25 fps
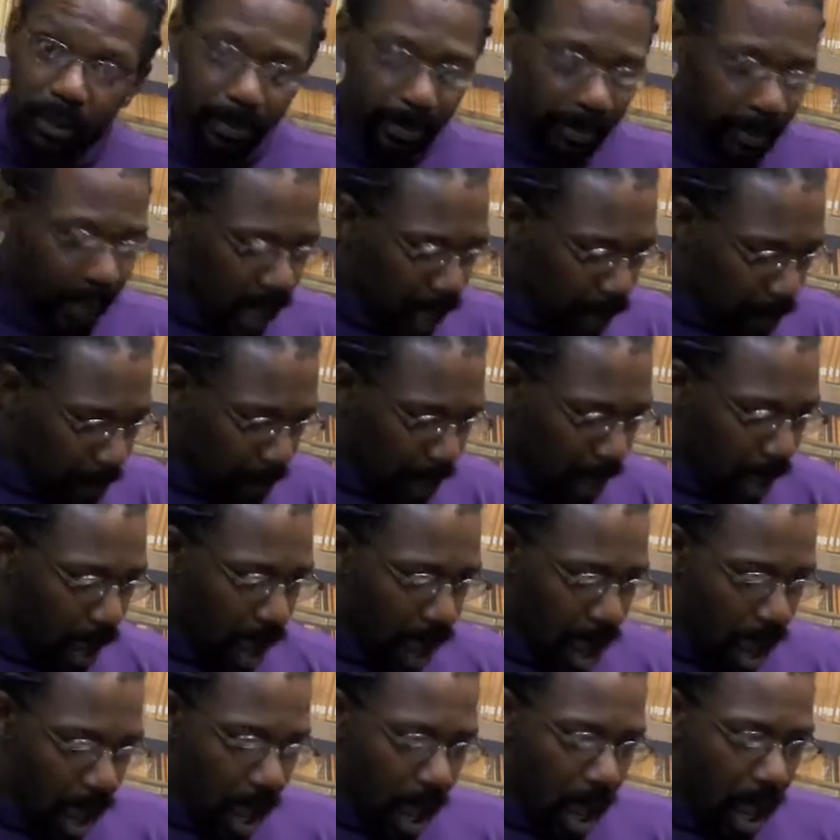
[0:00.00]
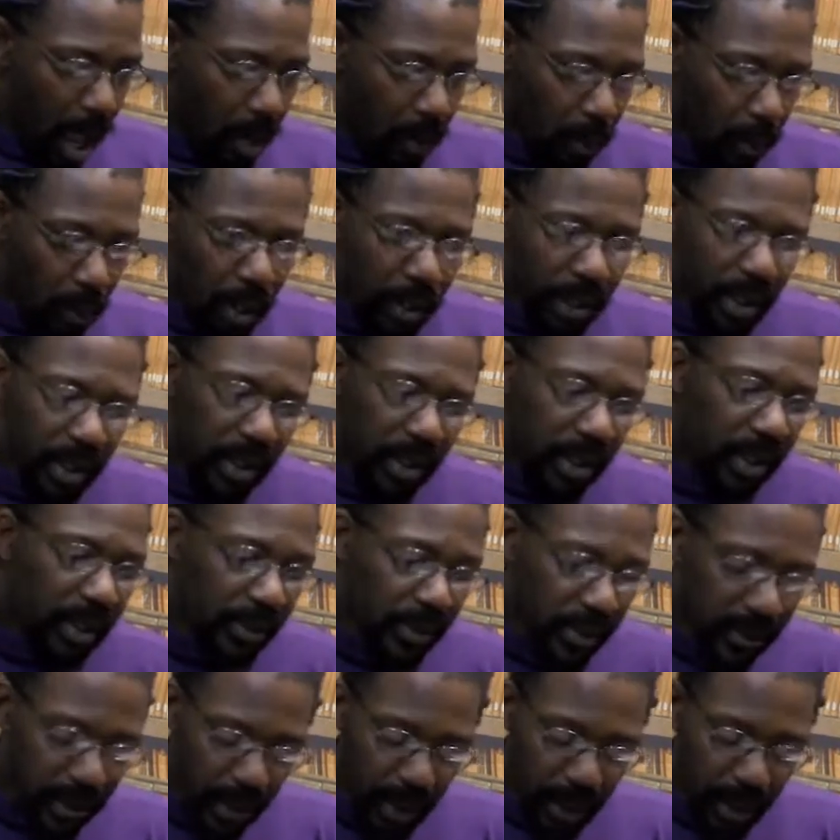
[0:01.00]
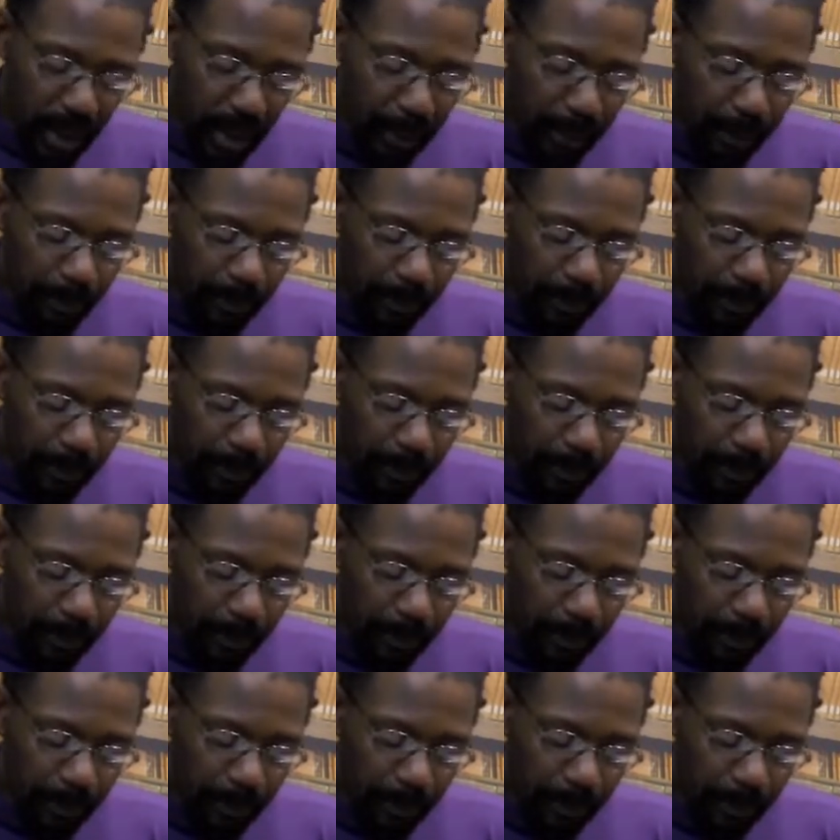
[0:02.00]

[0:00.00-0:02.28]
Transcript: Okay, I want you to consider